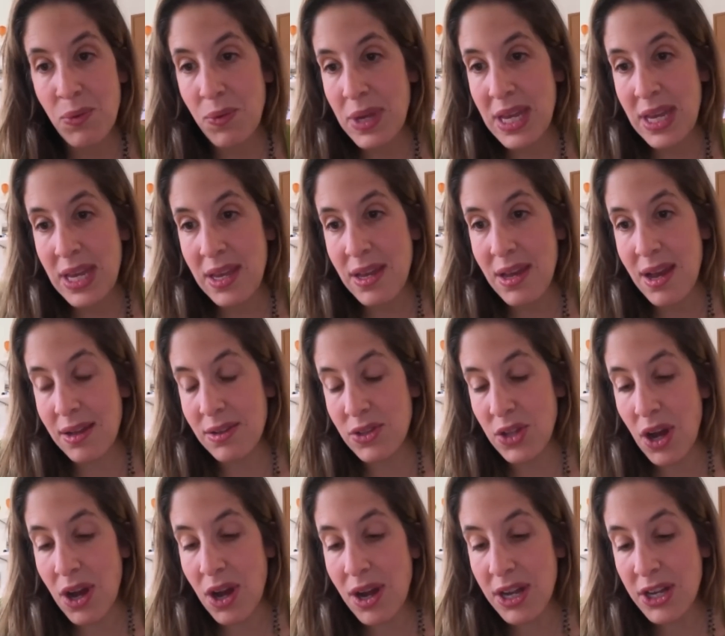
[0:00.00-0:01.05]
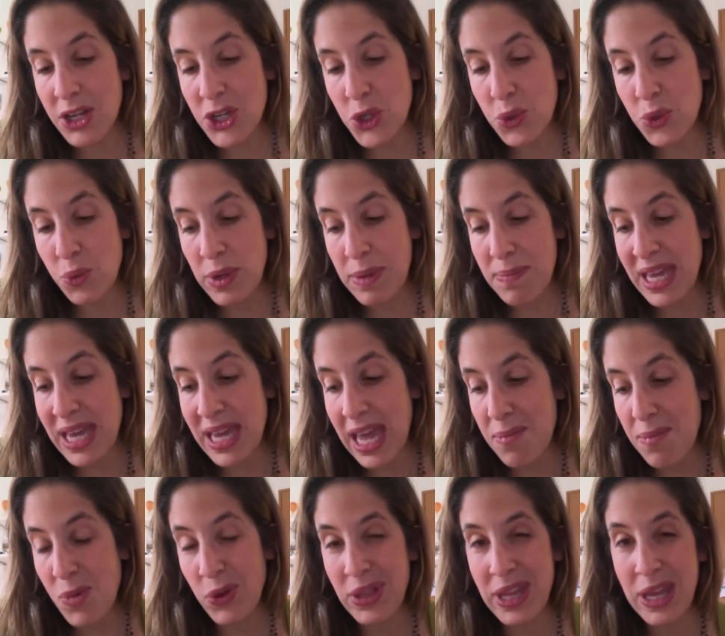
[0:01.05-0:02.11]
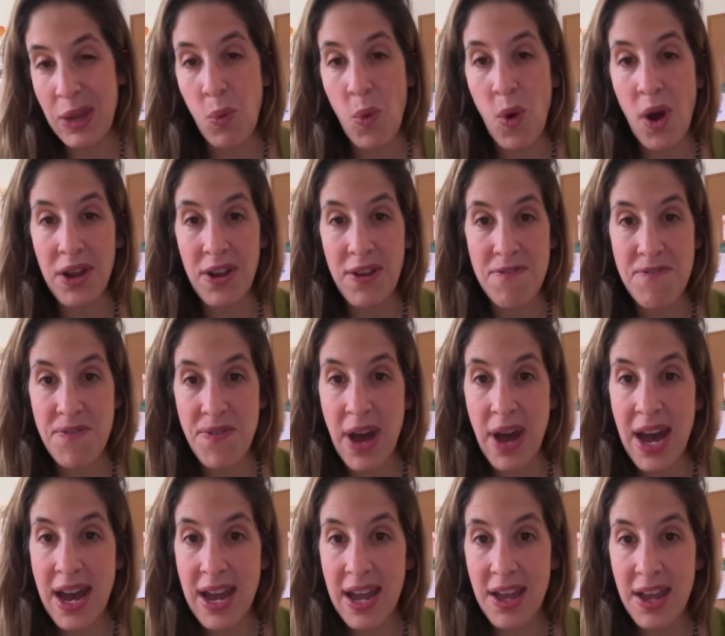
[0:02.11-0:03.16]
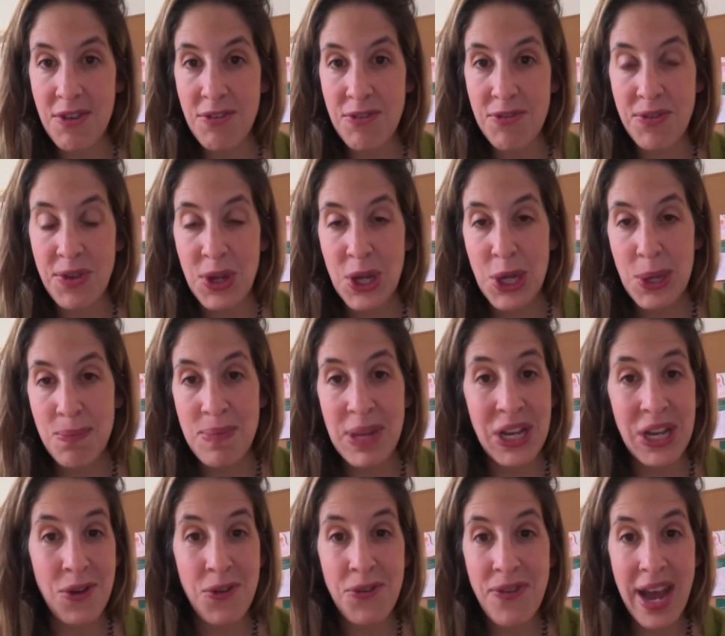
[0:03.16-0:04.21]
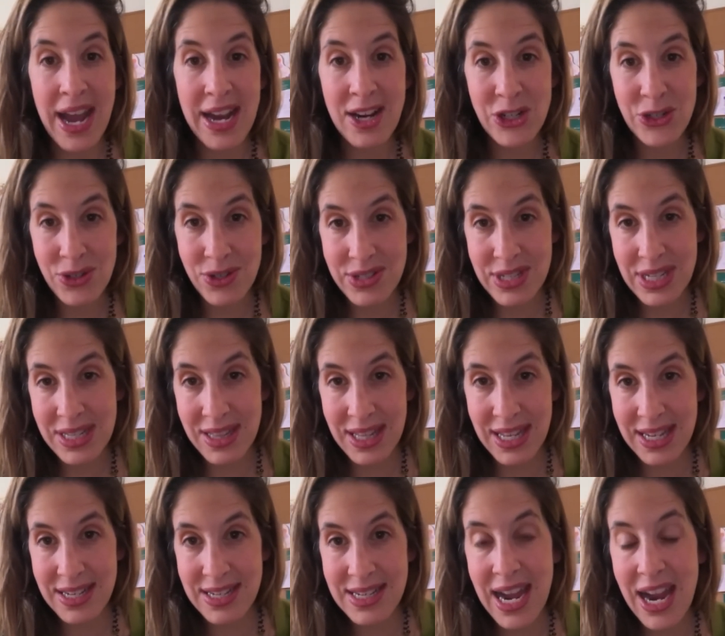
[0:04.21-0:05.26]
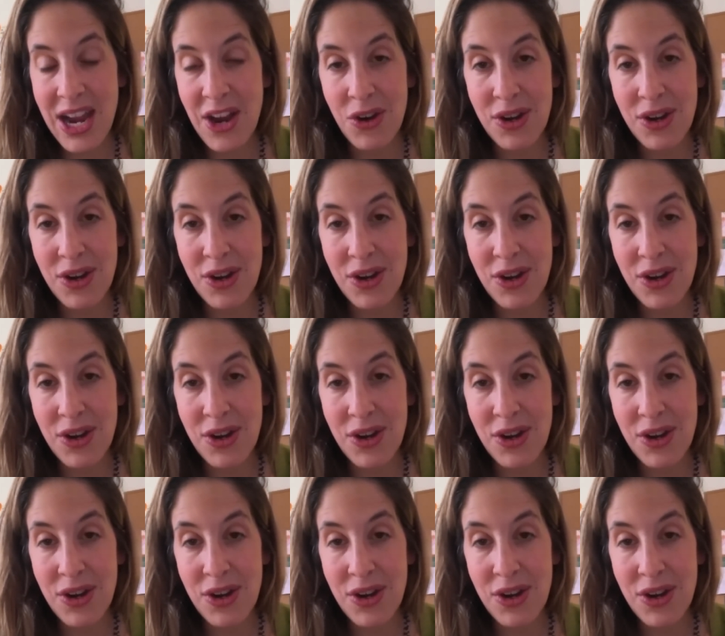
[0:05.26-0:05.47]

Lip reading: we launched, we became only one of 5 manufacturers in the entire